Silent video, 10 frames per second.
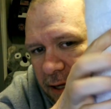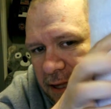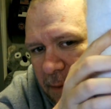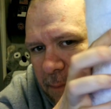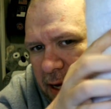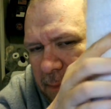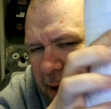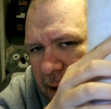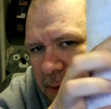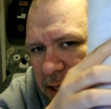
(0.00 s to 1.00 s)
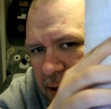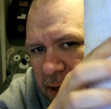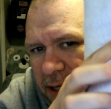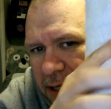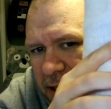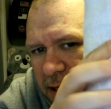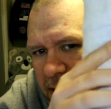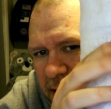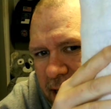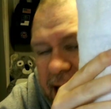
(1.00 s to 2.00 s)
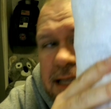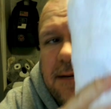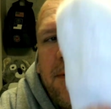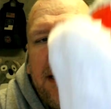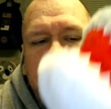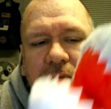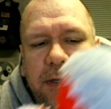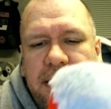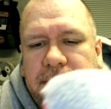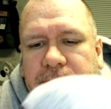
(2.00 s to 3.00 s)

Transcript: beanbag material to add some weight to it,